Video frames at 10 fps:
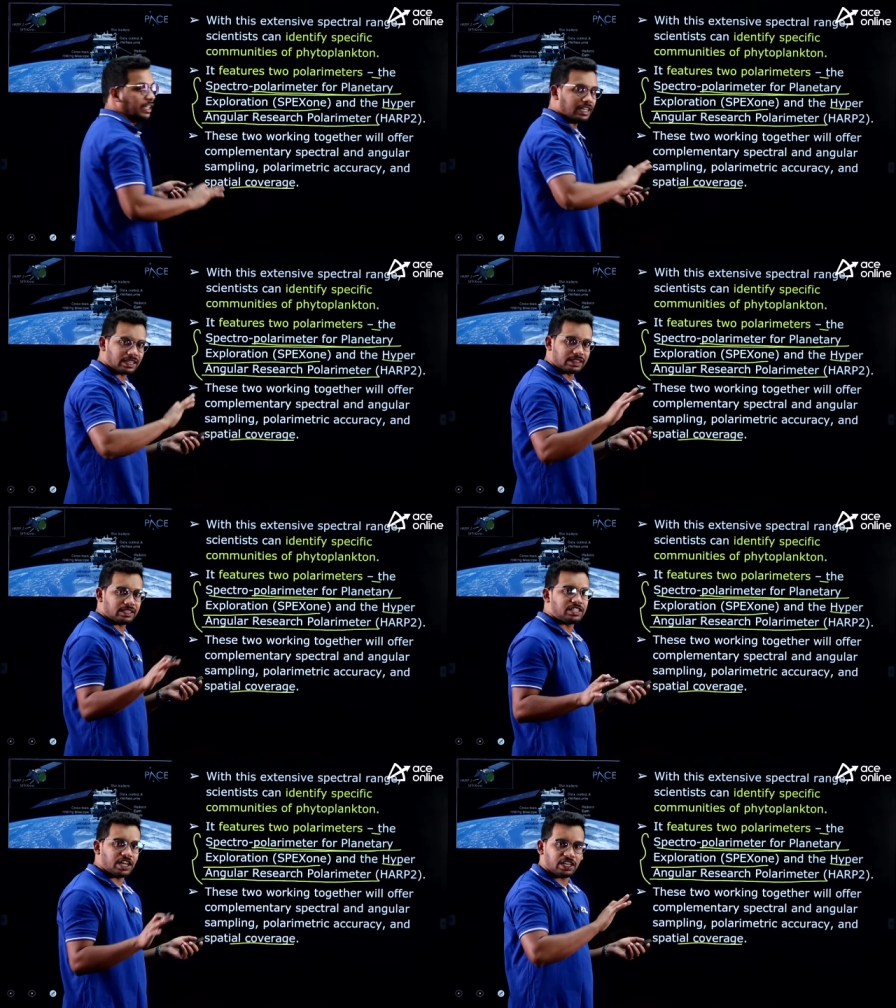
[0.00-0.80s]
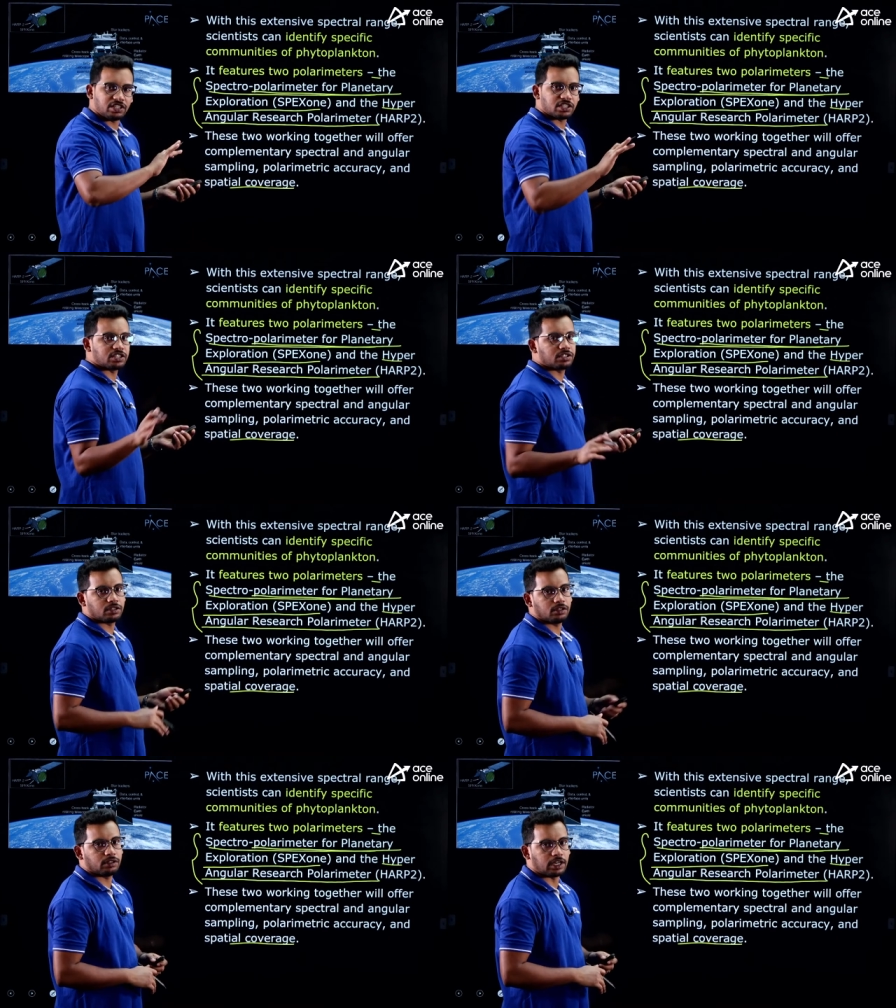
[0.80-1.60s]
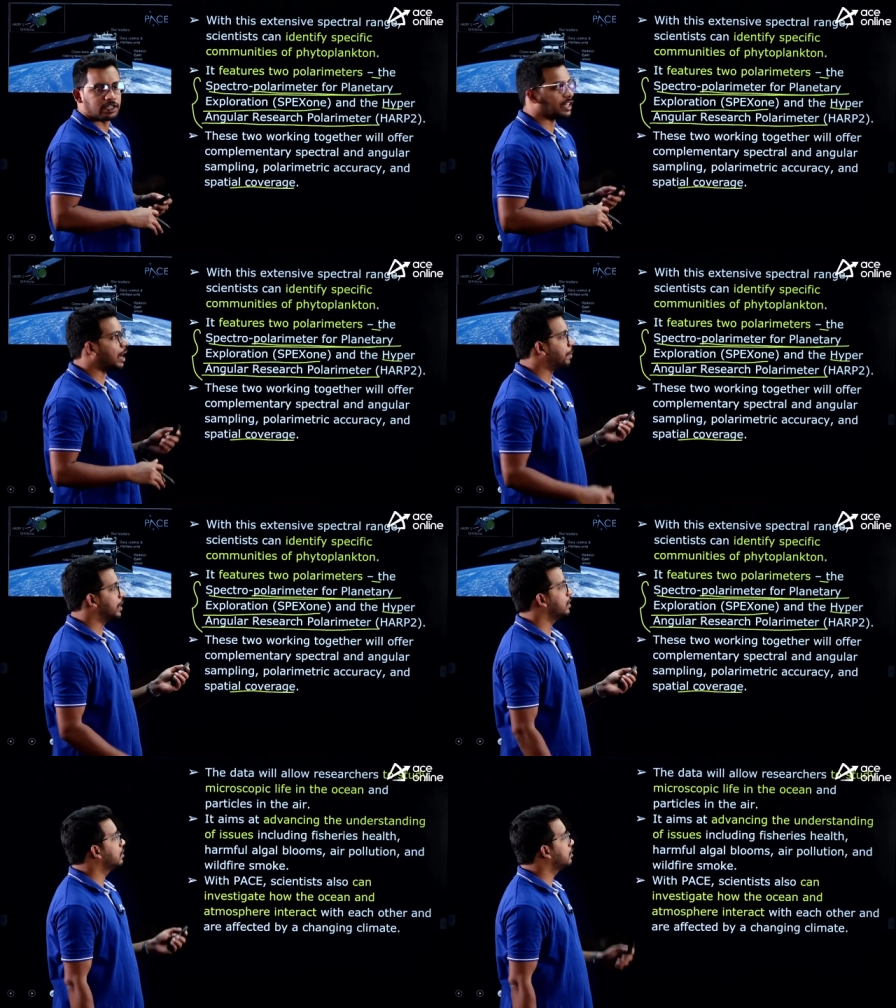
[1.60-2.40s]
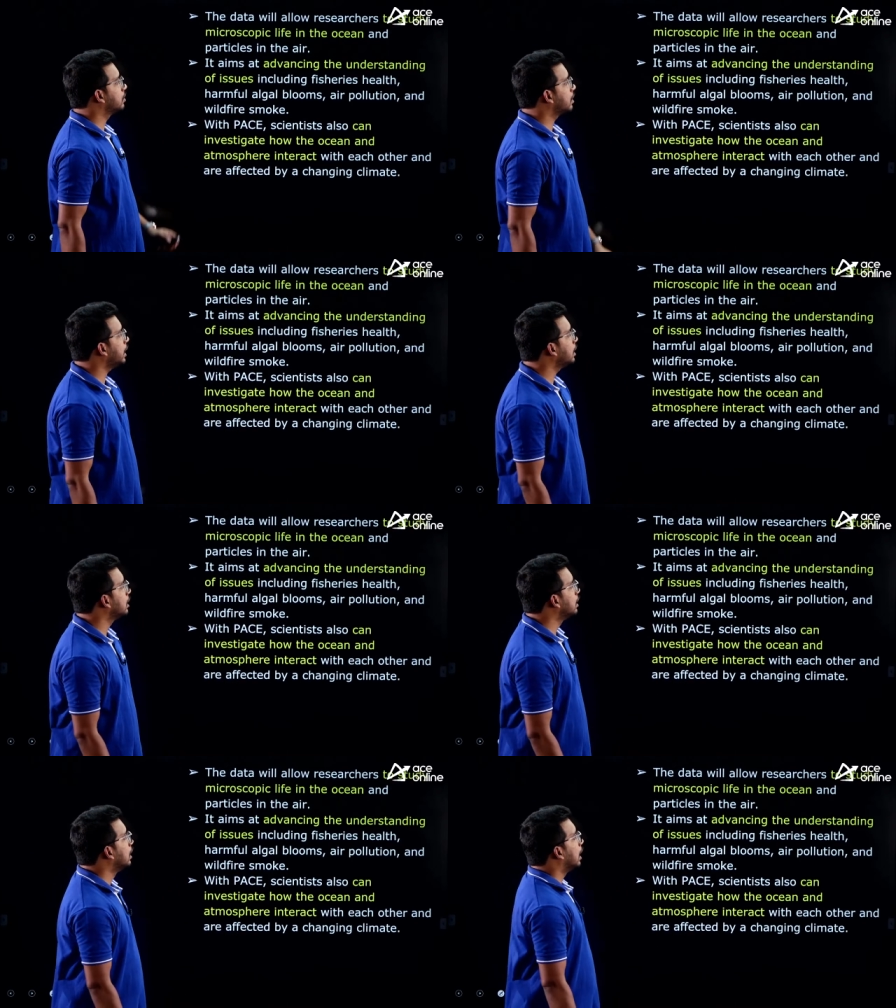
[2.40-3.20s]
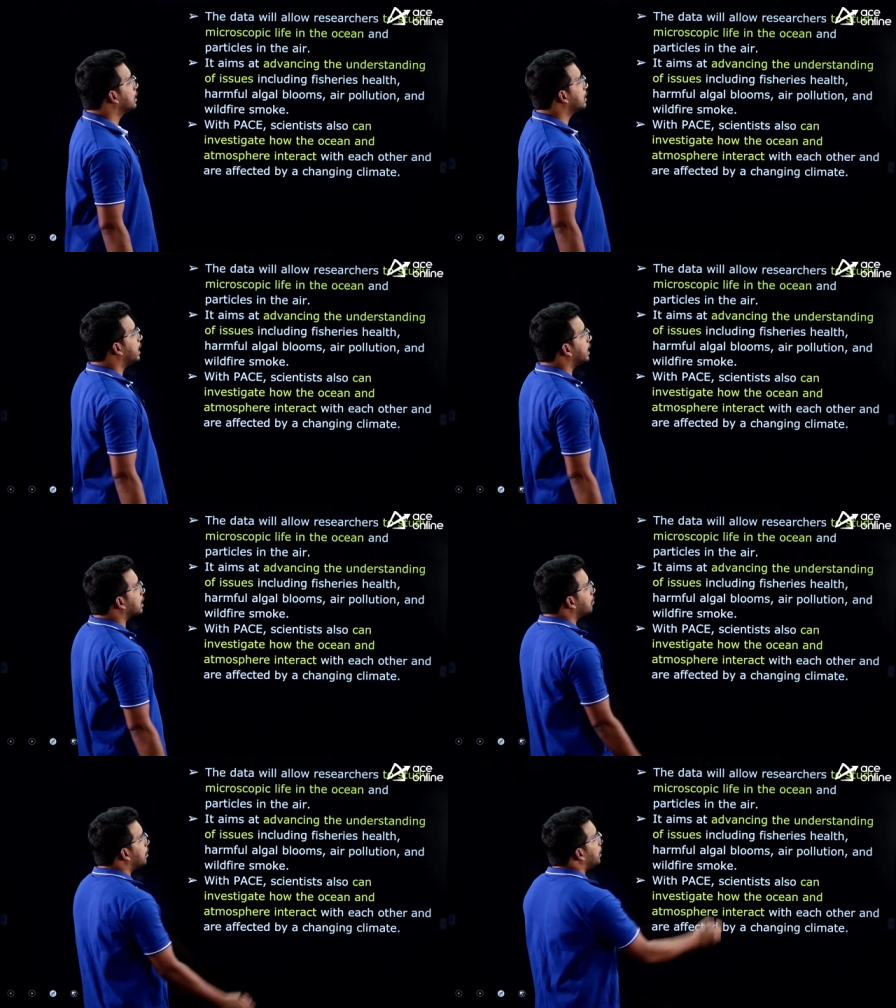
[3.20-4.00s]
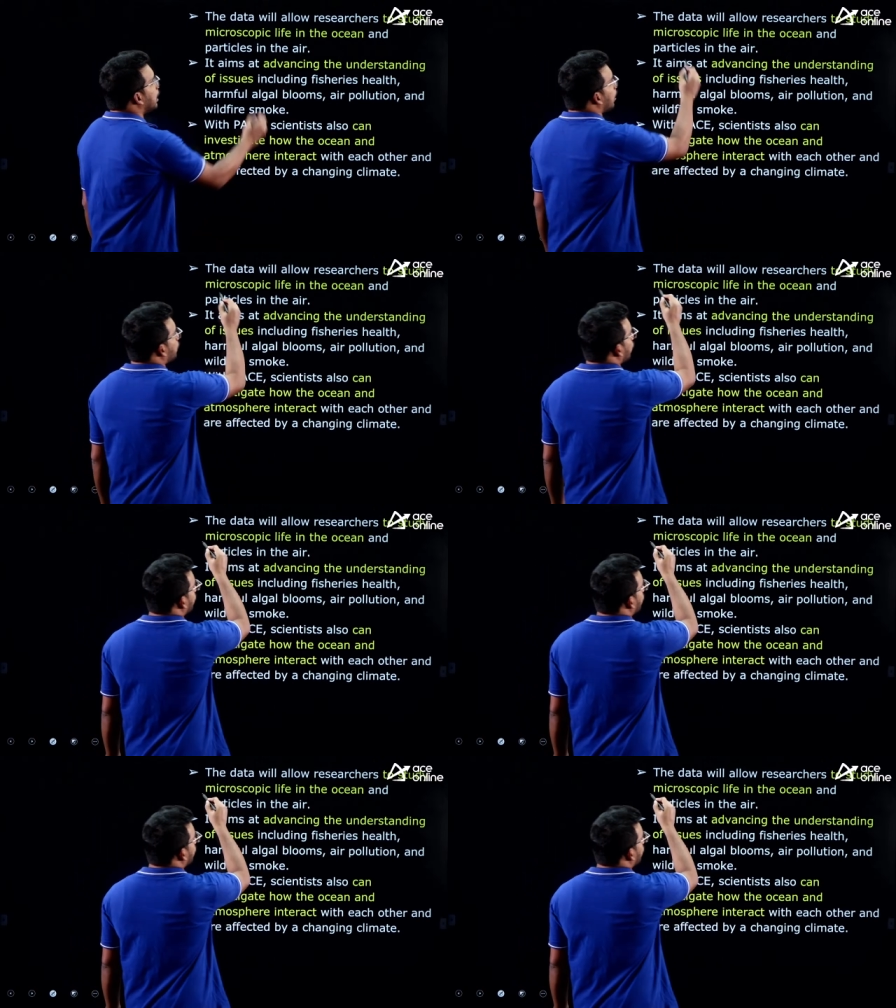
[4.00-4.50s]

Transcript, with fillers: earth changes that is happening right and the data will be helpful